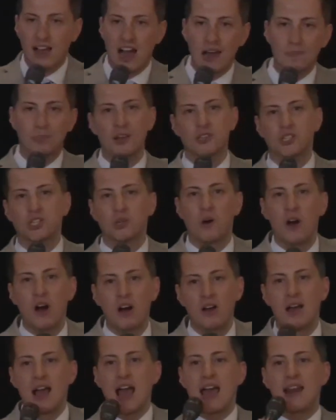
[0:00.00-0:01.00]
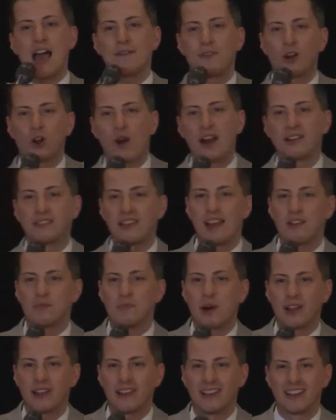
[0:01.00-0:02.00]
God bless you all, and have a great day,
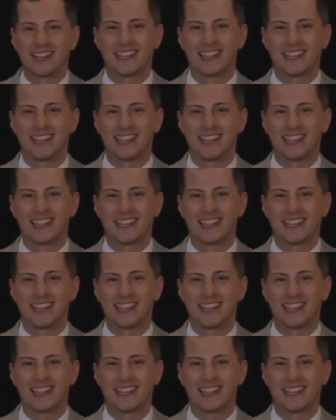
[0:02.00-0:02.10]
everybody.